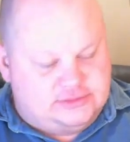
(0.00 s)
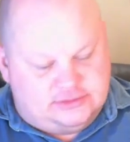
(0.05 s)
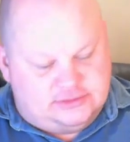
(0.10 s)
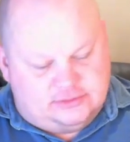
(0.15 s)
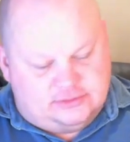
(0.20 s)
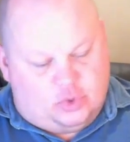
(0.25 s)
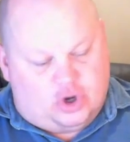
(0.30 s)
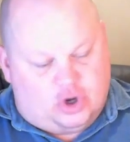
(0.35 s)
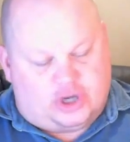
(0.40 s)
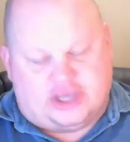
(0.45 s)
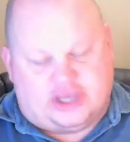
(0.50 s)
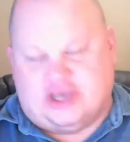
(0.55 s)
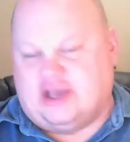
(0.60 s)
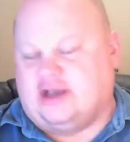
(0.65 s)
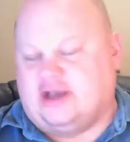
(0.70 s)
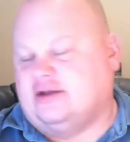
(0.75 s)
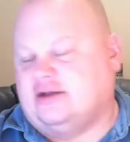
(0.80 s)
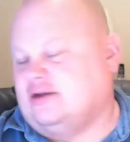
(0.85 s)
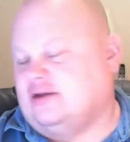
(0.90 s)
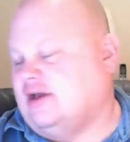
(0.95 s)

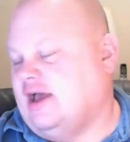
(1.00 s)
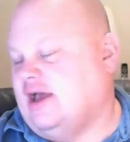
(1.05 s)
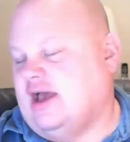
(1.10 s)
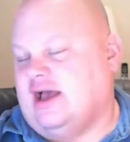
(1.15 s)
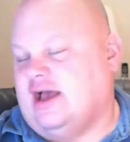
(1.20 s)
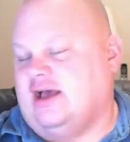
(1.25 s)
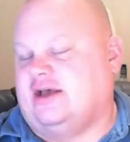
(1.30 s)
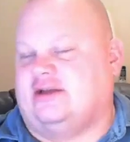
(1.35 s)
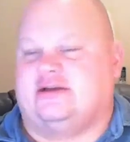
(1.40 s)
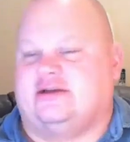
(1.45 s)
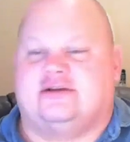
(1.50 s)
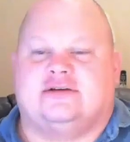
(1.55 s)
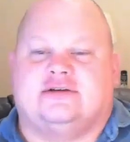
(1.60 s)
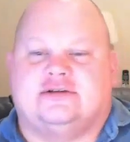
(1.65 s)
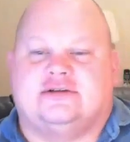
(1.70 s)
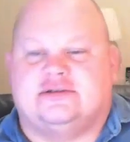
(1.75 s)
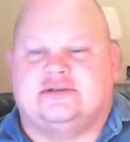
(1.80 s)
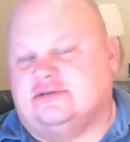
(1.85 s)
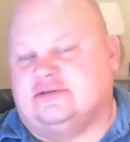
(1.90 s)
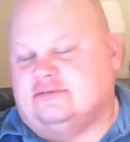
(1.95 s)
working and
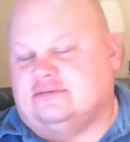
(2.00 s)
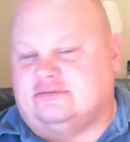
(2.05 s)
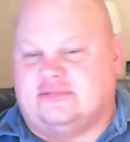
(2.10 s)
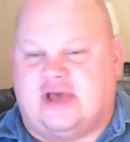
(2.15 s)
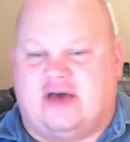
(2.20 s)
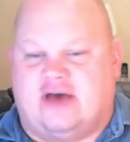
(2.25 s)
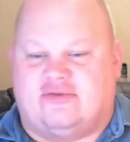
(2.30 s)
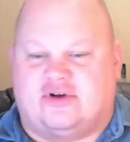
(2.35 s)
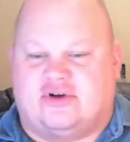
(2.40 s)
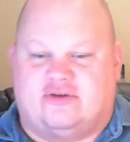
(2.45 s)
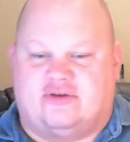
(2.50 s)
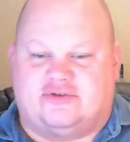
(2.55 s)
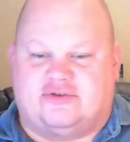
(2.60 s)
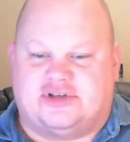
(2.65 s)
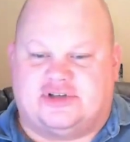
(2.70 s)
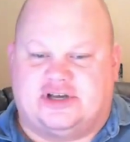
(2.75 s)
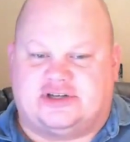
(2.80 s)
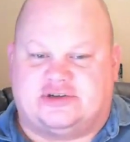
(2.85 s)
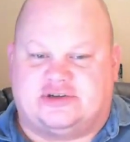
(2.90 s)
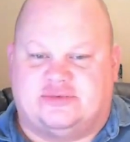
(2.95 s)
have a
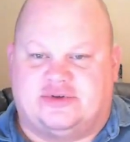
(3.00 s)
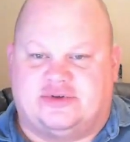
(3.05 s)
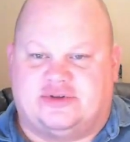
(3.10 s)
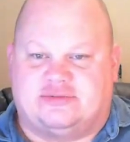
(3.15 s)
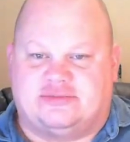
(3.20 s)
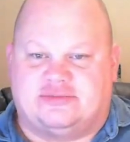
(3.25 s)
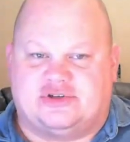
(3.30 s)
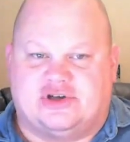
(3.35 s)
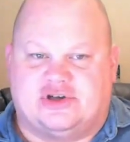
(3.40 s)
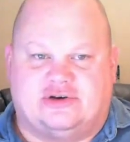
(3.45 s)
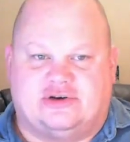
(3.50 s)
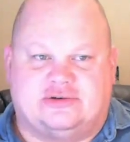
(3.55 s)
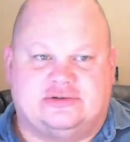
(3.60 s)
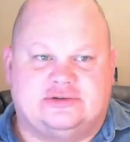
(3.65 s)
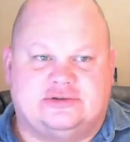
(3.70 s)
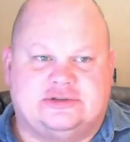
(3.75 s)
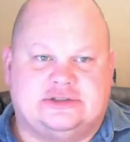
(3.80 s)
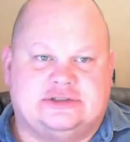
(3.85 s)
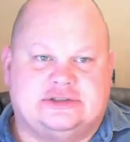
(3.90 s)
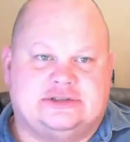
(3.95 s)
conversation with him. So,
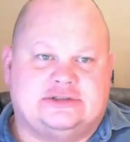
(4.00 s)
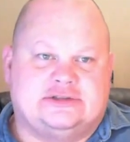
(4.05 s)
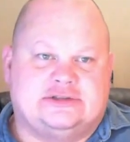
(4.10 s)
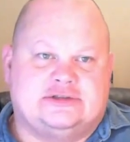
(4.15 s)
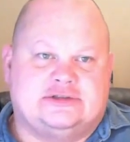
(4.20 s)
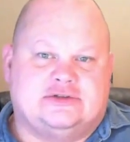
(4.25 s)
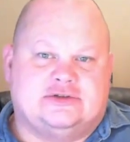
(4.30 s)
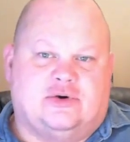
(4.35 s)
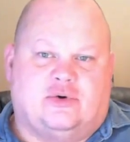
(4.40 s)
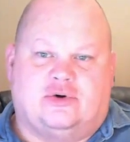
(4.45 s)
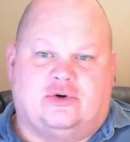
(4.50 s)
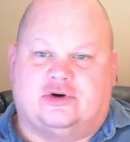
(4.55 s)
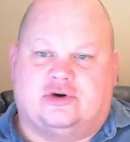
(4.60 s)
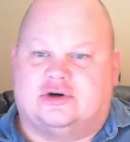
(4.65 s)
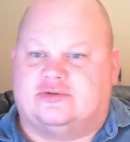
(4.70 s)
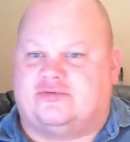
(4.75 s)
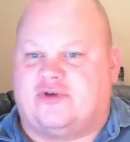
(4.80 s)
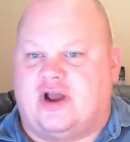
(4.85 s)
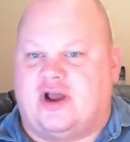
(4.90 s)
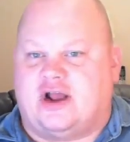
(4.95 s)
or
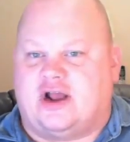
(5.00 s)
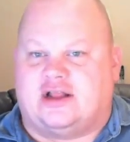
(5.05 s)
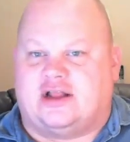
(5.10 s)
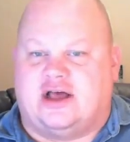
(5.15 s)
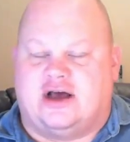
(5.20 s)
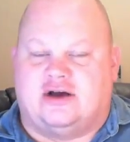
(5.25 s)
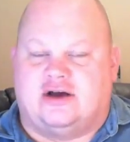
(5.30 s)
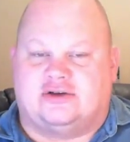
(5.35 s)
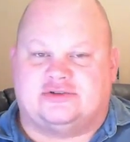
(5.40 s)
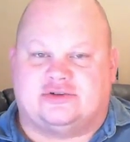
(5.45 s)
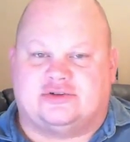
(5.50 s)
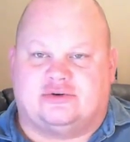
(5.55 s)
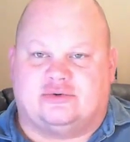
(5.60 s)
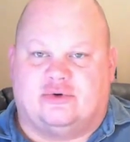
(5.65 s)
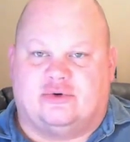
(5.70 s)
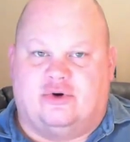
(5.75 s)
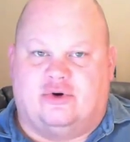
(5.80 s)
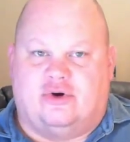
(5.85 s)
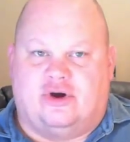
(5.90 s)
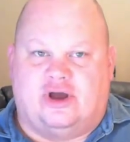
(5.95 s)
Frank Klausz or
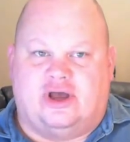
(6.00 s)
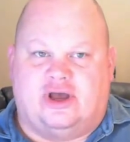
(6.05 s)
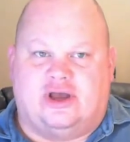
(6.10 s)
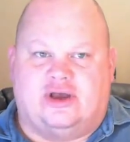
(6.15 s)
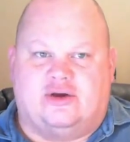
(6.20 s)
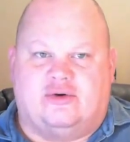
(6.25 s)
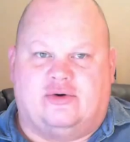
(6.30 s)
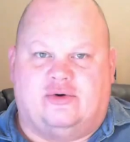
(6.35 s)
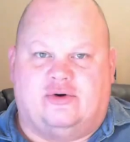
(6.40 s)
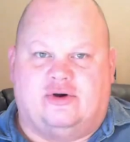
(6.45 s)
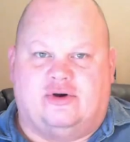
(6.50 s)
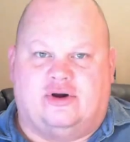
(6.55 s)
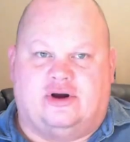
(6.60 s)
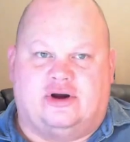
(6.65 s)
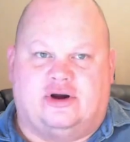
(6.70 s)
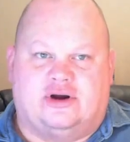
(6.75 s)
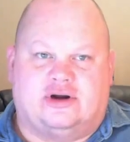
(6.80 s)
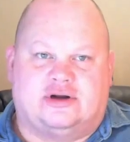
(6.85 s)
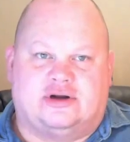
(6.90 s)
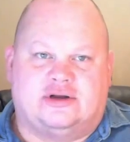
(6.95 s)
Roy
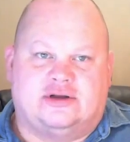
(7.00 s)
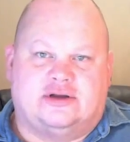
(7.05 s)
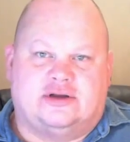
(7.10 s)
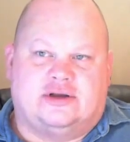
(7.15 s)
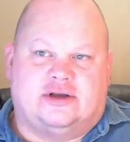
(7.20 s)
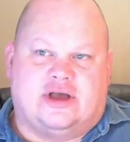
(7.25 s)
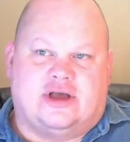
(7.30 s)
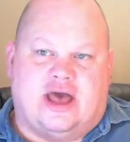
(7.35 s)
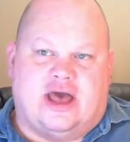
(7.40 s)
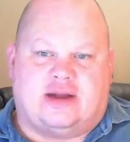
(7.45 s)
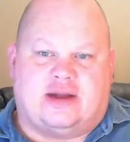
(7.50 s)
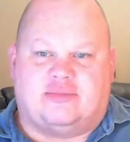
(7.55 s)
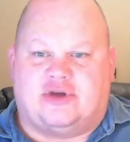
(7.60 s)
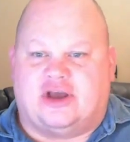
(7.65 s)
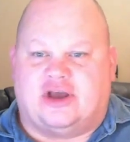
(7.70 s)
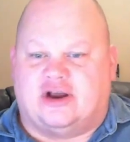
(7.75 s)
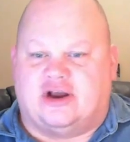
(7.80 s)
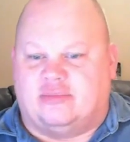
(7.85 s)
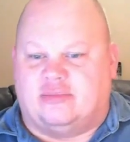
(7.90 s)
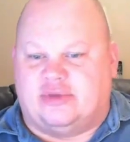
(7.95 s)
or Adam
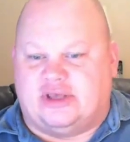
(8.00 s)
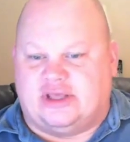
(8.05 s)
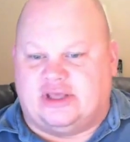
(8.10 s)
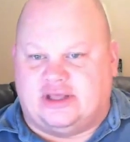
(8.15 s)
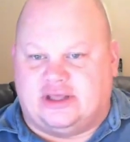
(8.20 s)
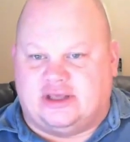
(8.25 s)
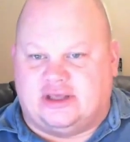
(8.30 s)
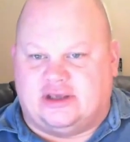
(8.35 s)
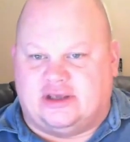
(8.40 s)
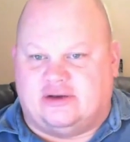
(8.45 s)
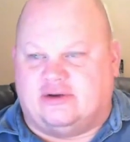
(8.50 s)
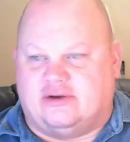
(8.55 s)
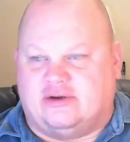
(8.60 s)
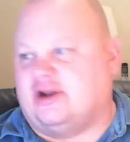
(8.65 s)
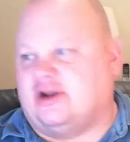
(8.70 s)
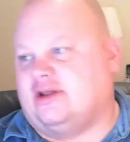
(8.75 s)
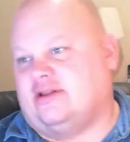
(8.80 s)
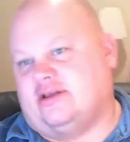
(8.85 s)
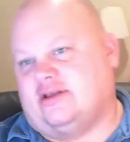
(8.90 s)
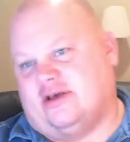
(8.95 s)
Cherubini or
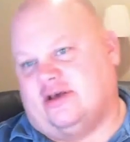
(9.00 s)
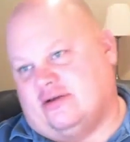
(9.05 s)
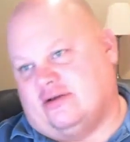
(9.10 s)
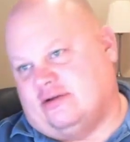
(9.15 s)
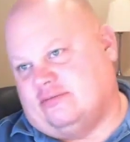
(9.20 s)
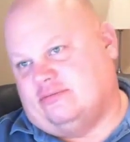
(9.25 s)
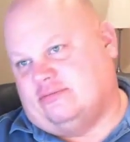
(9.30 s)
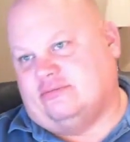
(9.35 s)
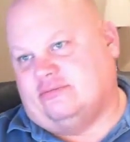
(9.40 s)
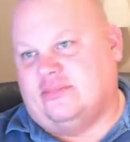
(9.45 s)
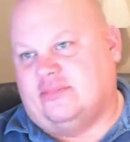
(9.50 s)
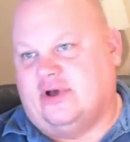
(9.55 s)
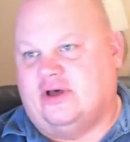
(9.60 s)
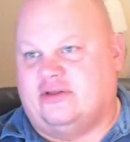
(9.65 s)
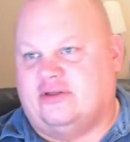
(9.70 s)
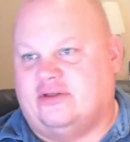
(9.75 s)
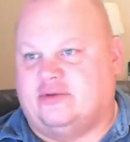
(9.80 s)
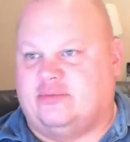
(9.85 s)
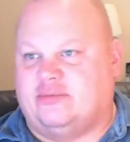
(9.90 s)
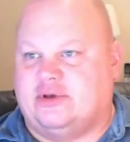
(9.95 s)
any of the other
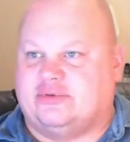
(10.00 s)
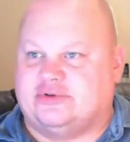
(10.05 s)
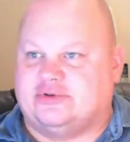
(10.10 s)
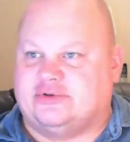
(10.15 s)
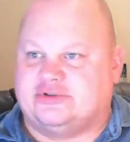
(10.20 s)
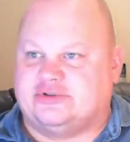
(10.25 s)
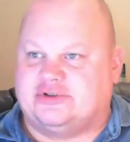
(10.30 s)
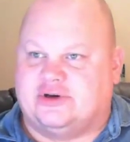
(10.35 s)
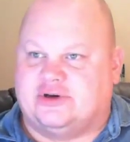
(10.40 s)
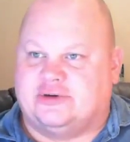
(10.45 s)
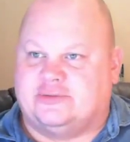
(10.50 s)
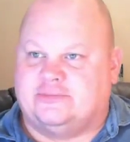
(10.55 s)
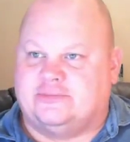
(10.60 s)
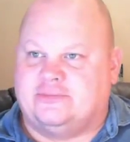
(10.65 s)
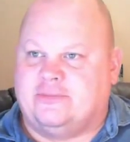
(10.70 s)
other people. So,